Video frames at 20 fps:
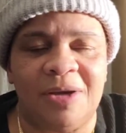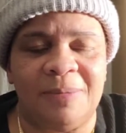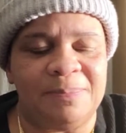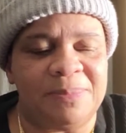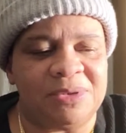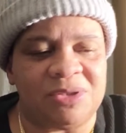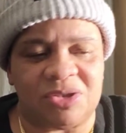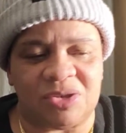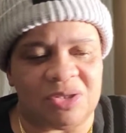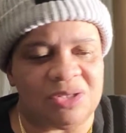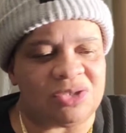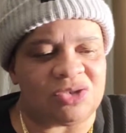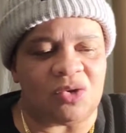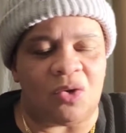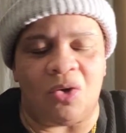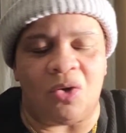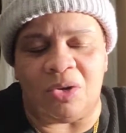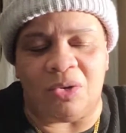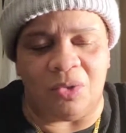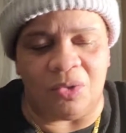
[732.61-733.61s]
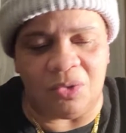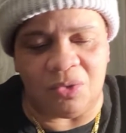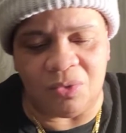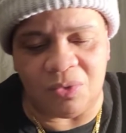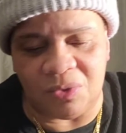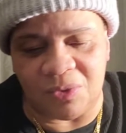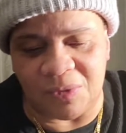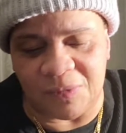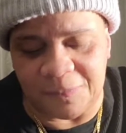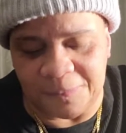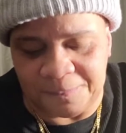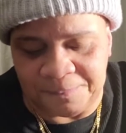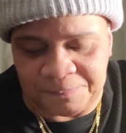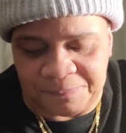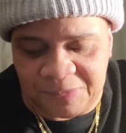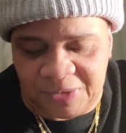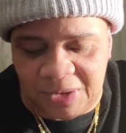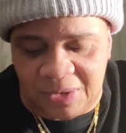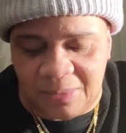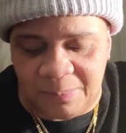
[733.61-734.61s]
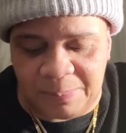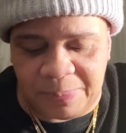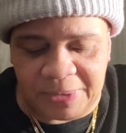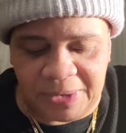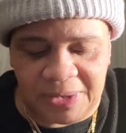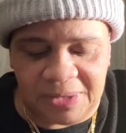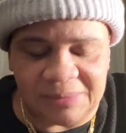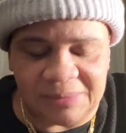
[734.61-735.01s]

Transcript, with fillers: It's, it's all on Google. But